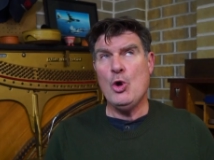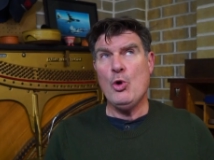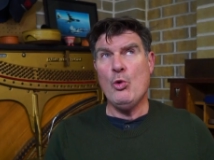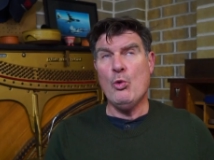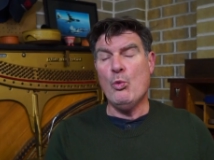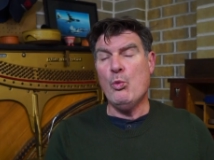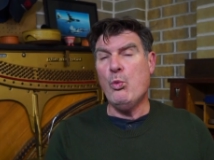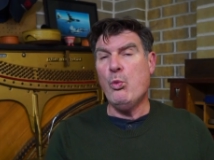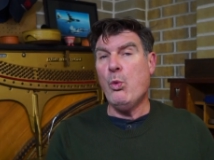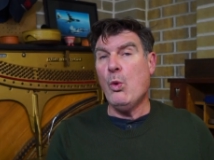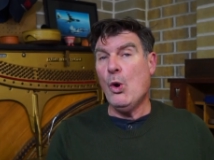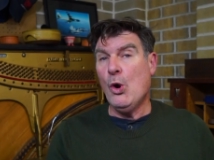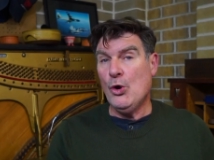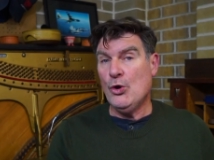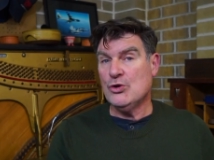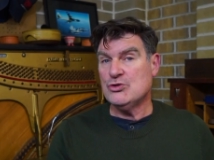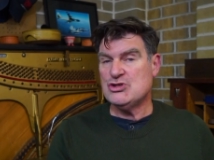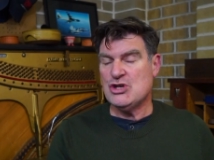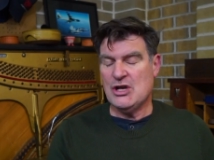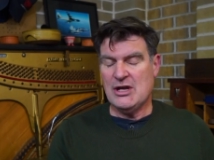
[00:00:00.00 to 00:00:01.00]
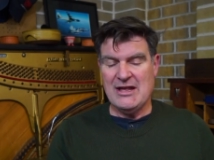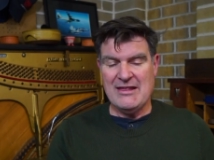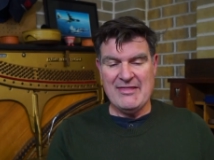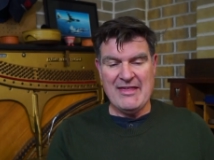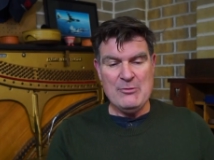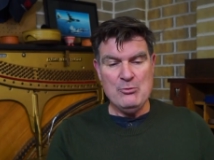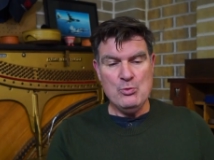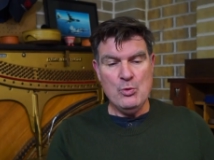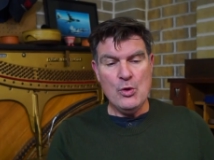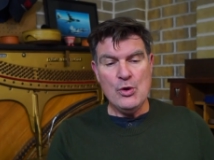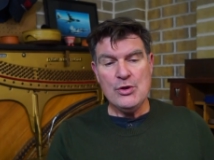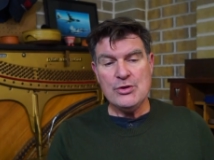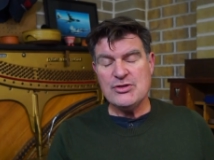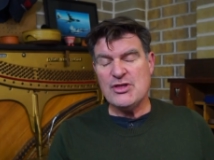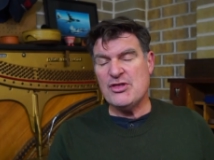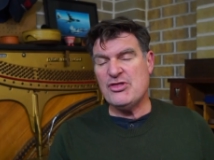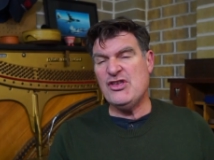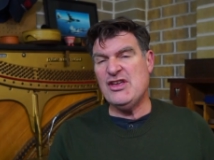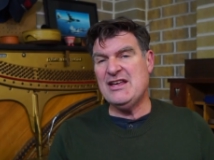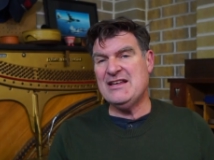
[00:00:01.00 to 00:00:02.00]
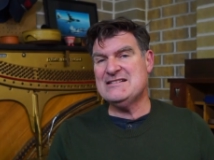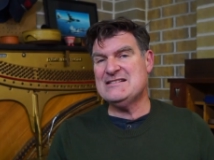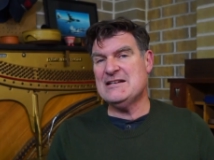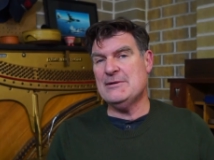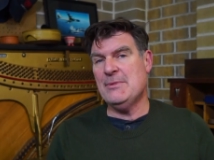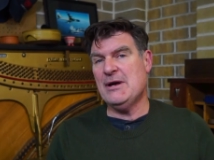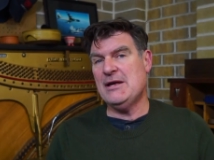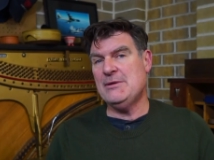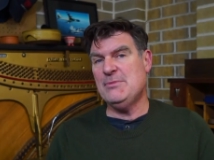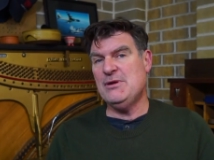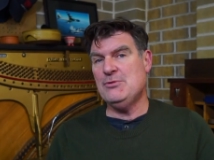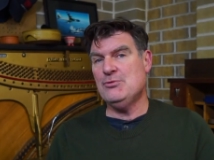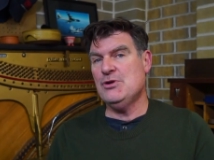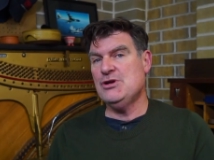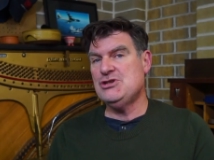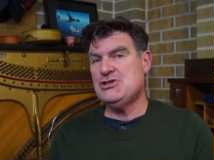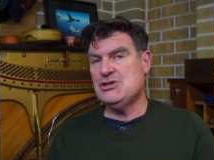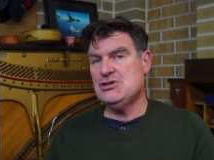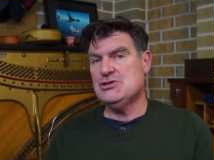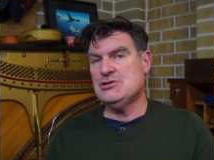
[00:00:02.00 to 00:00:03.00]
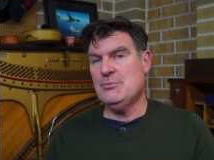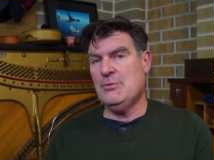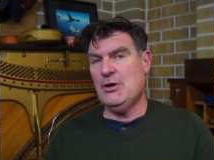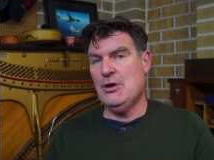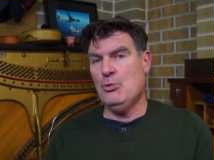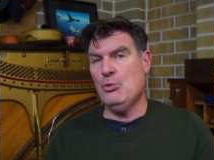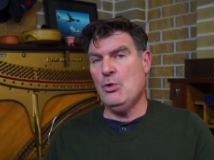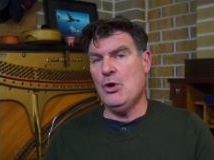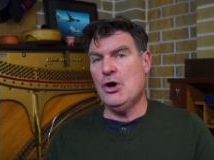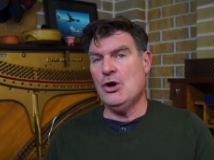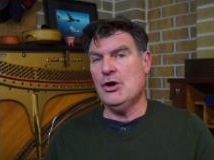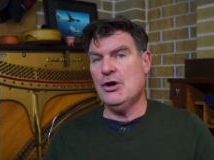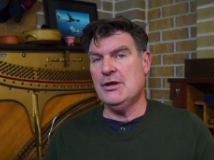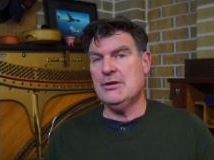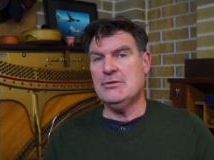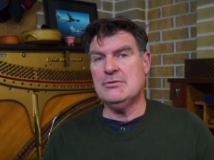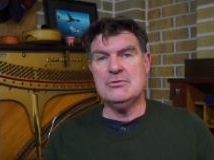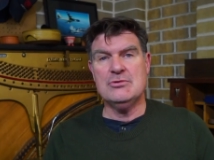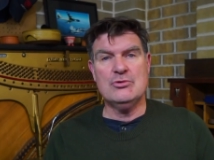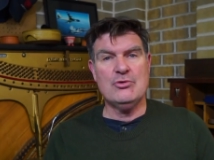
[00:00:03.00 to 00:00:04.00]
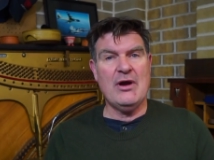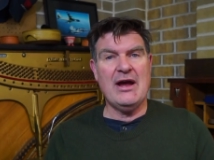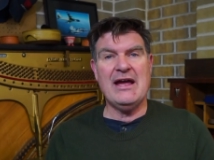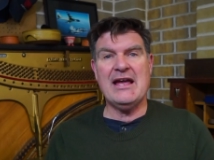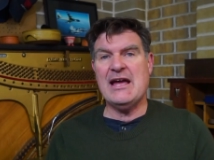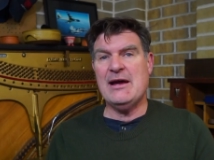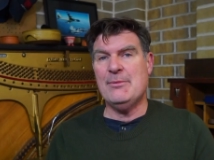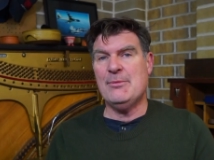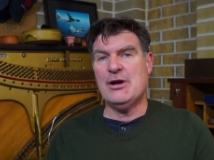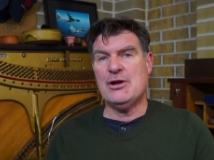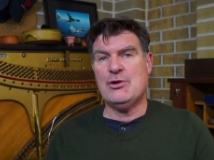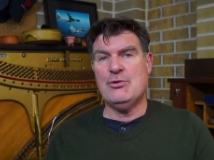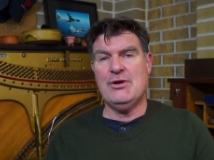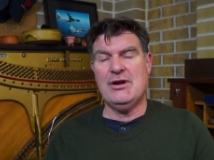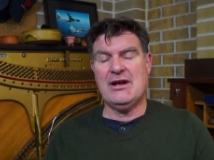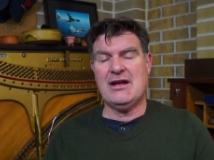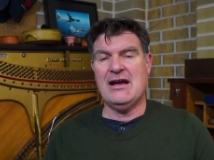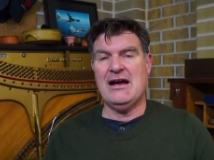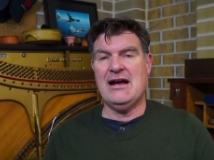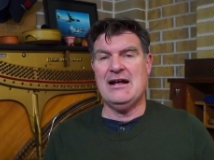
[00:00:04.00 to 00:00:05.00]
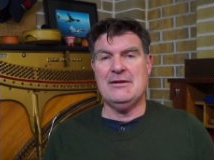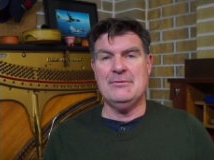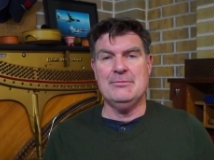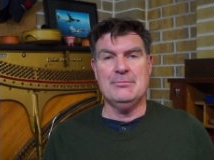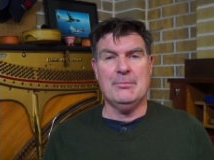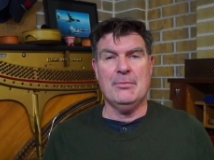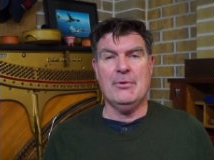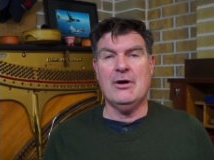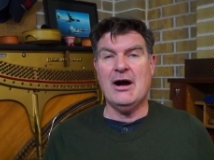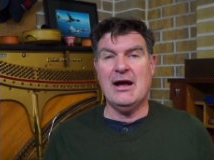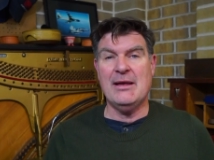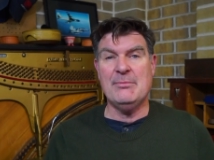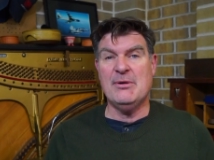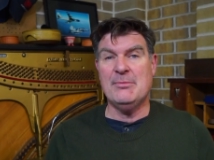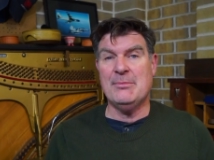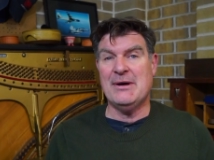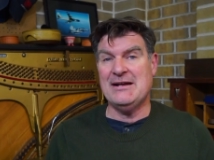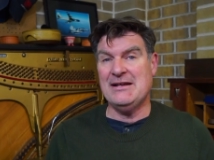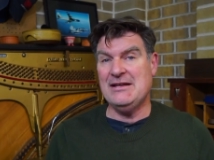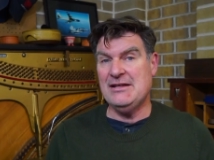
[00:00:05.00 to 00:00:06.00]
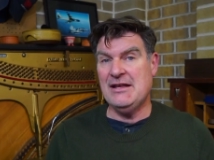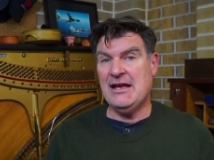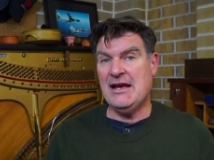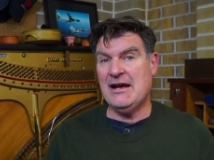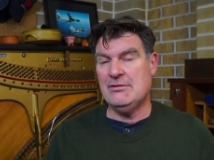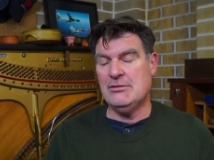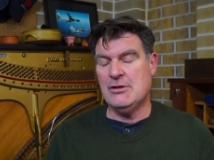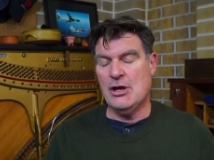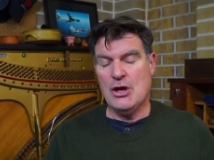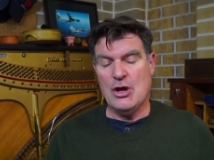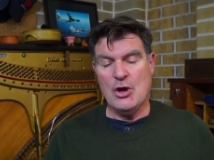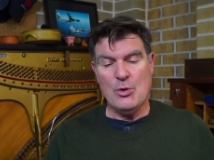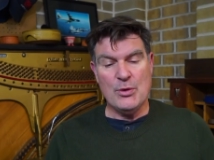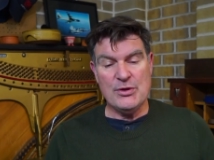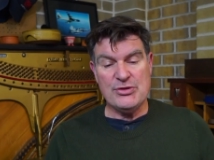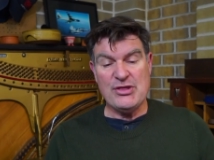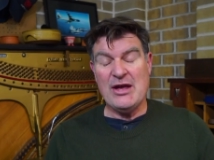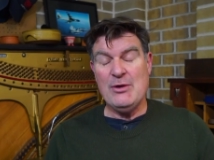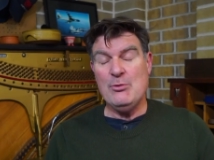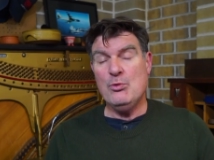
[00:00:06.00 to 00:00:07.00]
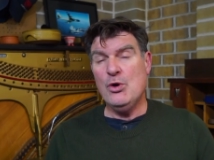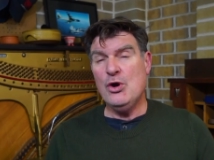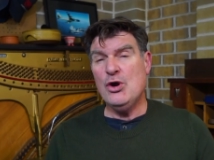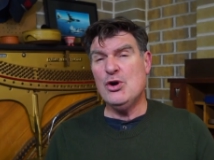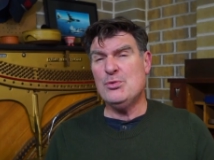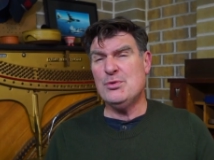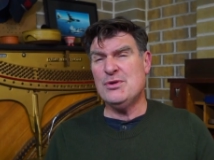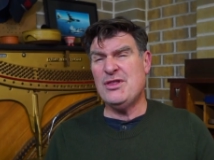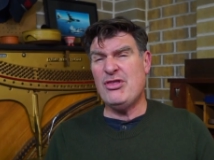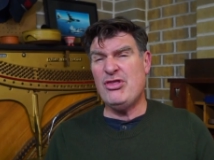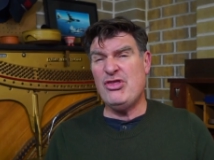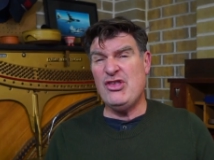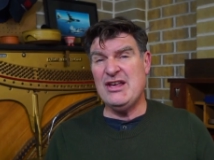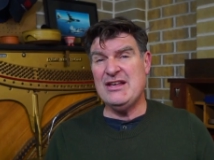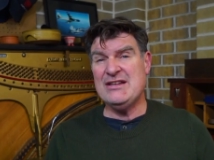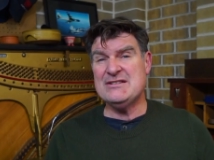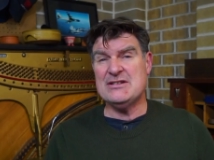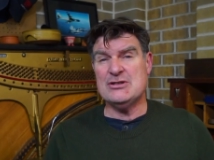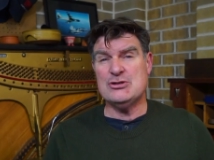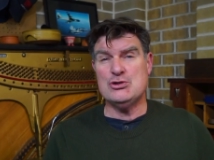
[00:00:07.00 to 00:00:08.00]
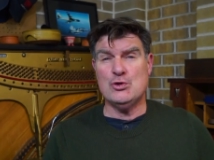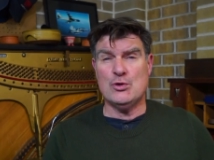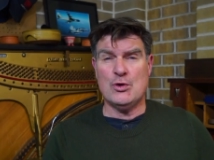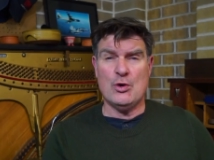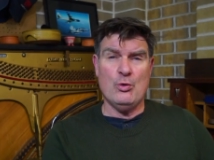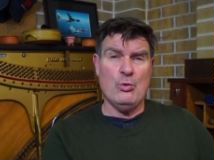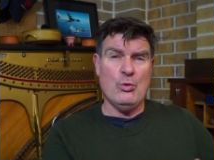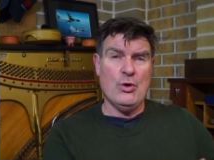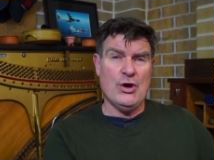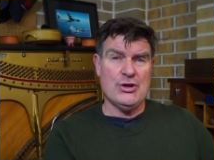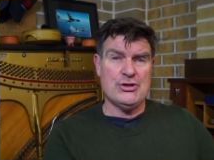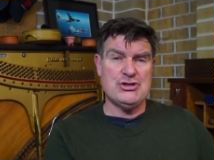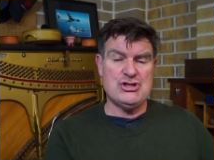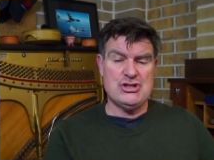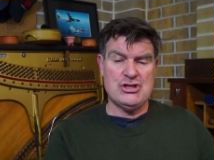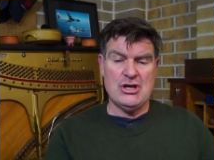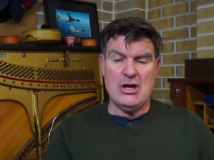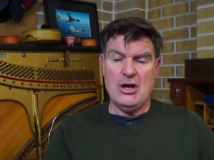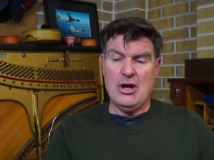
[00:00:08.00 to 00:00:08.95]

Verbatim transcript: weren't. They weren't the things that made me reach into my wallet, drag out my credit card, and lay my money down. What they were were the things that took a watch